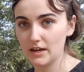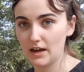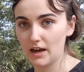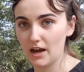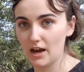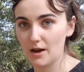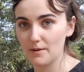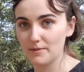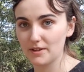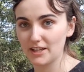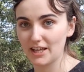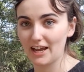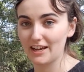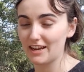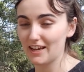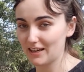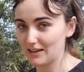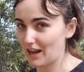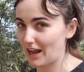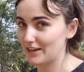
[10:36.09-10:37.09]
And like,
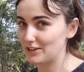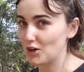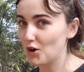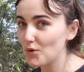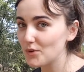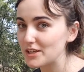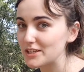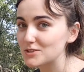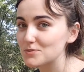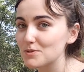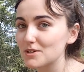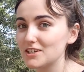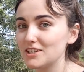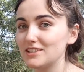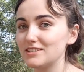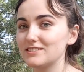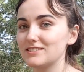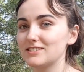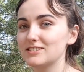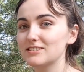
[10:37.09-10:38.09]
again, I know this
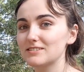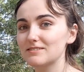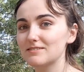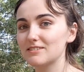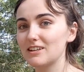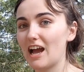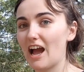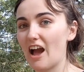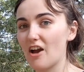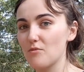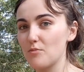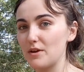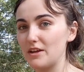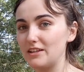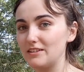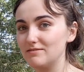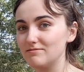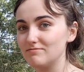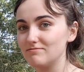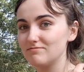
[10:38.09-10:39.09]
because I've
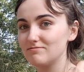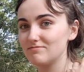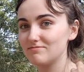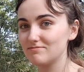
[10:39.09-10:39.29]
been